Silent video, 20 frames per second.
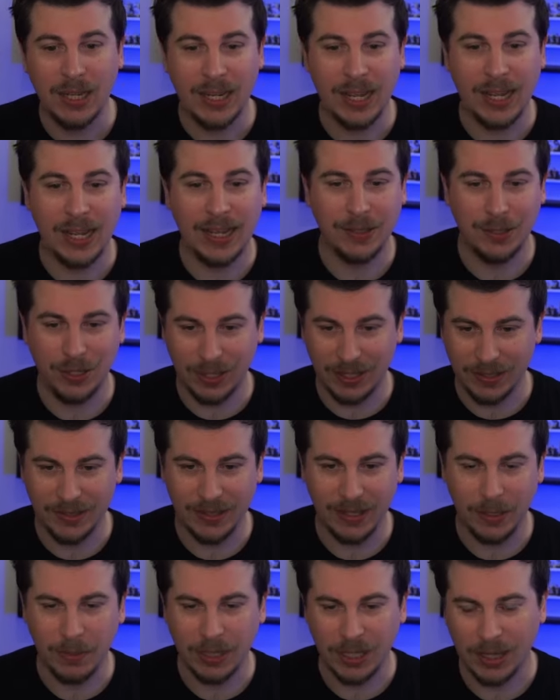As you can
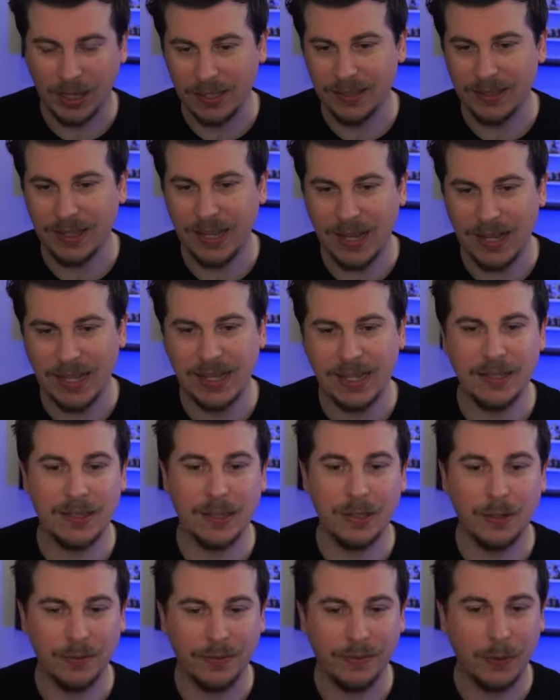see him on the list there, he is the
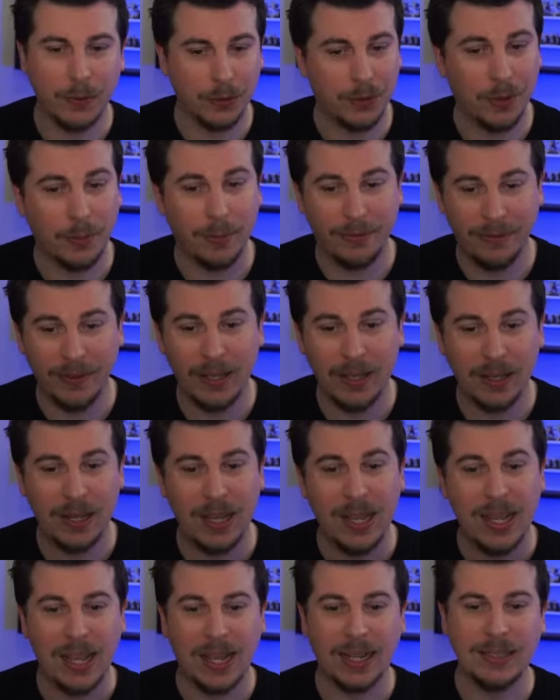new 4-drop Phil,
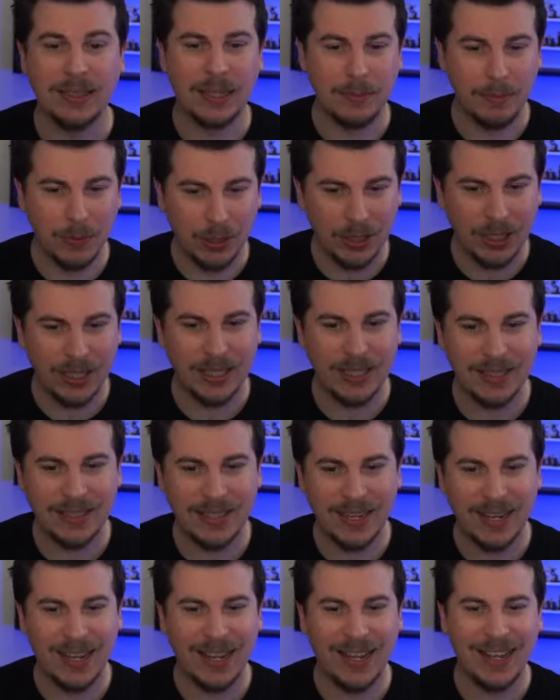and among his
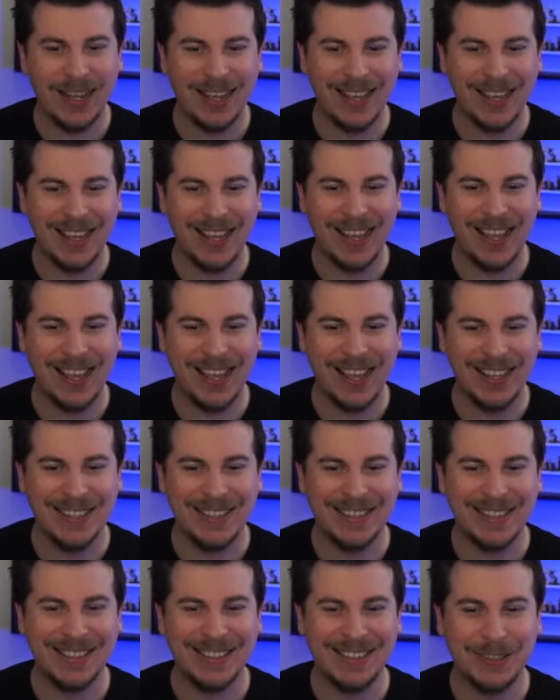
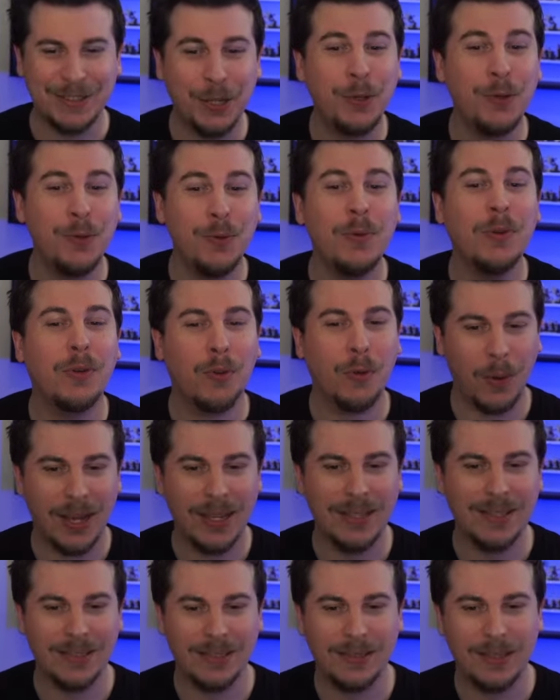2
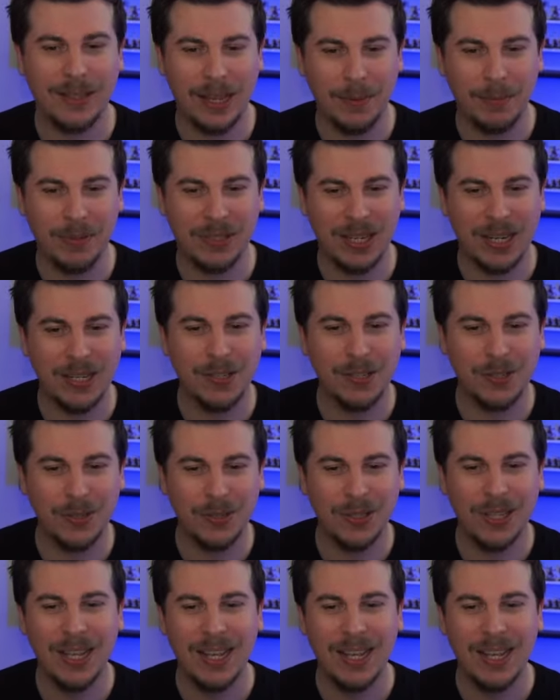quest potential